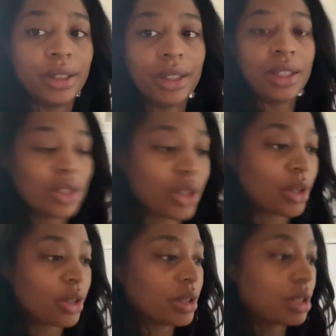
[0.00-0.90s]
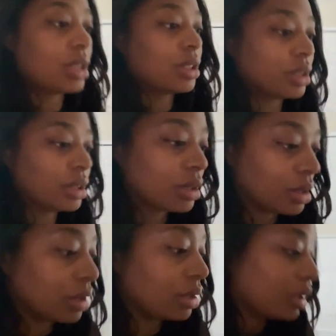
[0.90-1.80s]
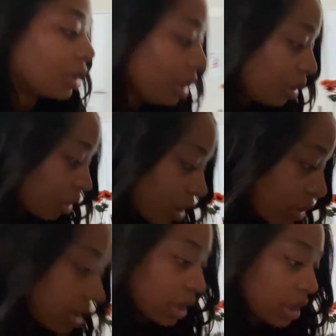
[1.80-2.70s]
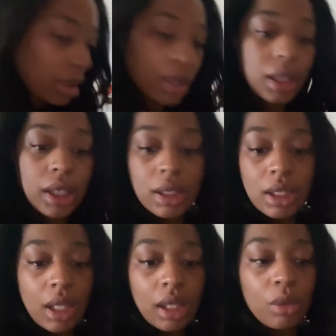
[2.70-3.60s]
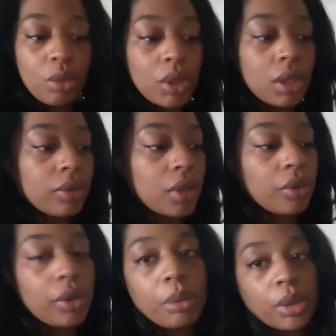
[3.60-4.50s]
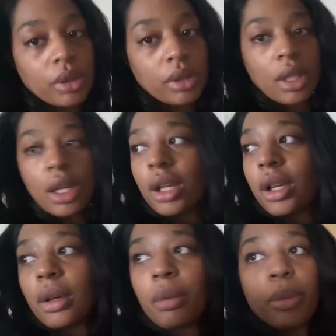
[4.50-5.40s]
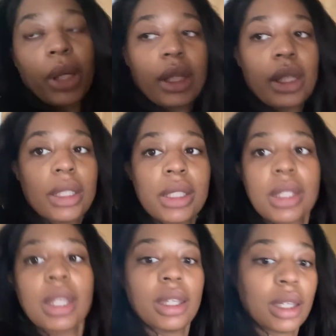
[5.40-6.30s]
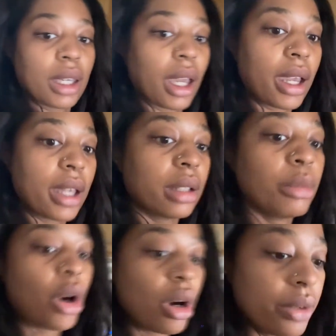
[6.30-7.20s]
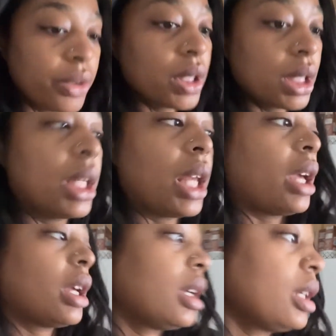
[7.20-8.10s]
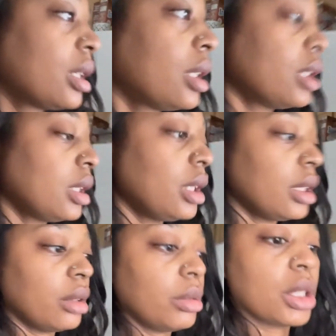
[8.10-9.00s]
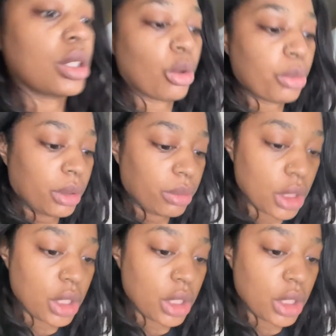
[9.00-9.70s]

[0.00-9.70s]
And it's already, we're already into the, like the second week of November. But I am off today. Let me just open up the